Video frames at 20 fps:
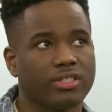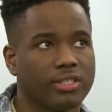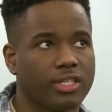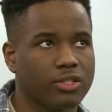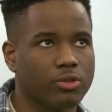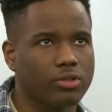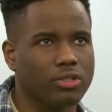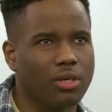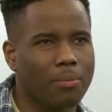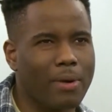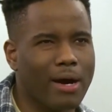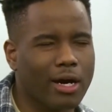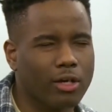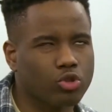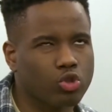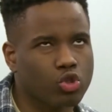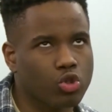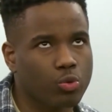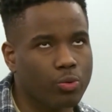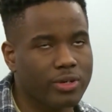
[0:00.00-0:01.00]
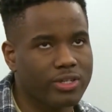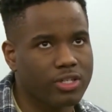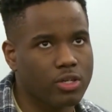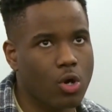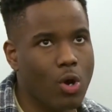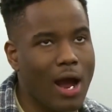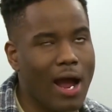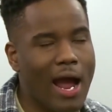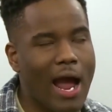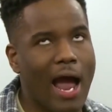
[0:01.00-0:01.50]
This was about two weeks
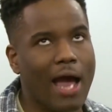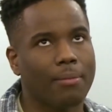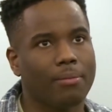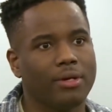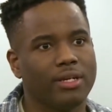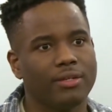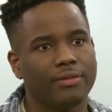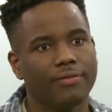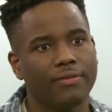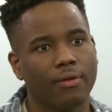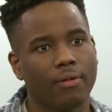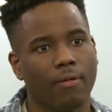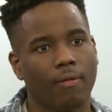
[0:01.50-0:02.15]
ago, I believe.